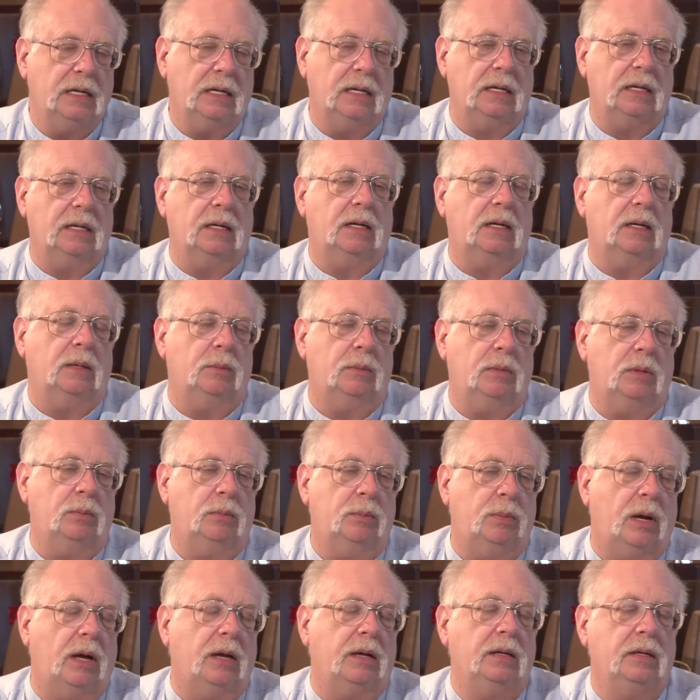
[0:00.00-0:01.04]

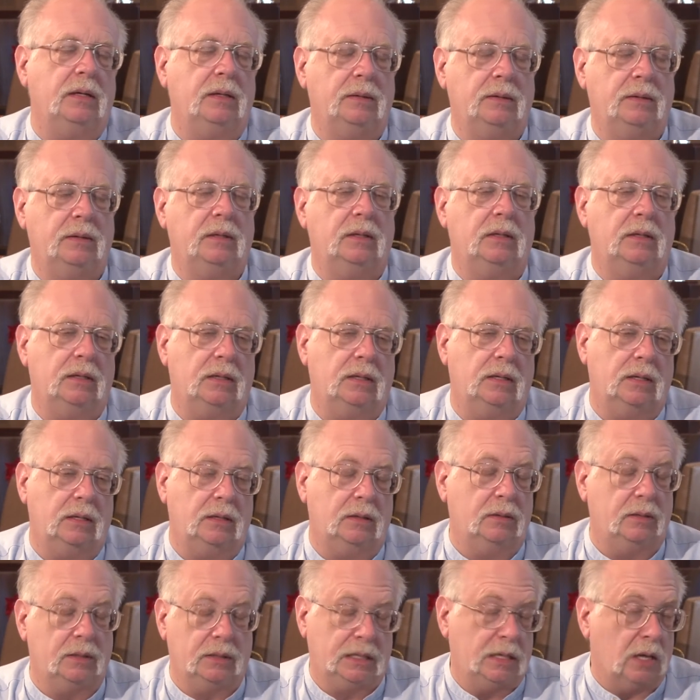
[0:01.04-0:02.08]
But
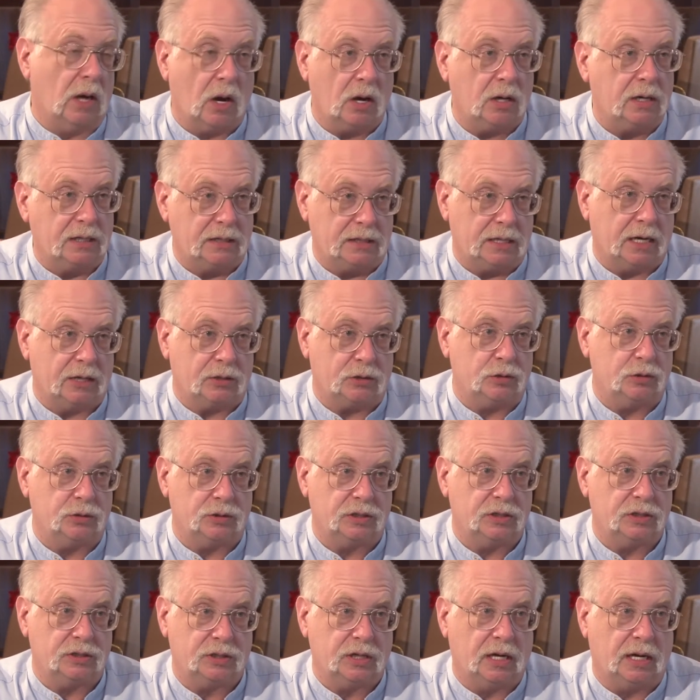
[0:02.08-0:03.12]
the architecture is
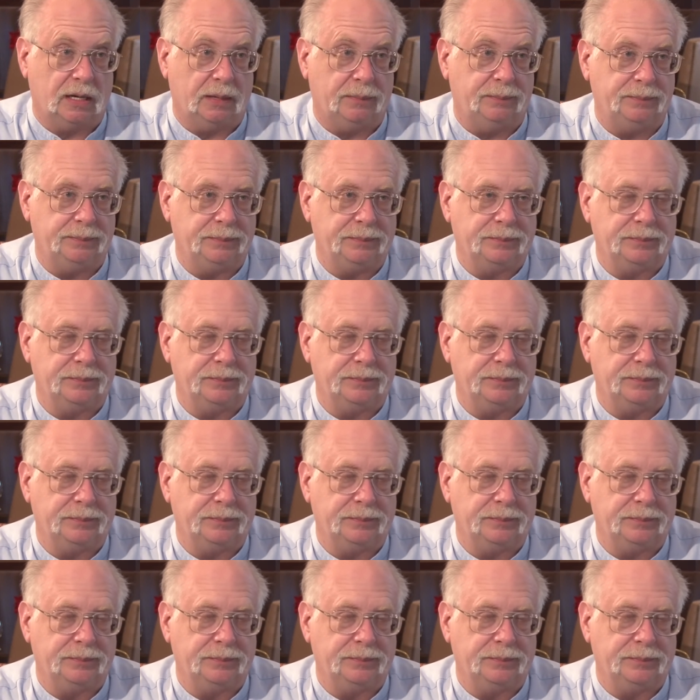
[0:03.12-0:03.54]
the same.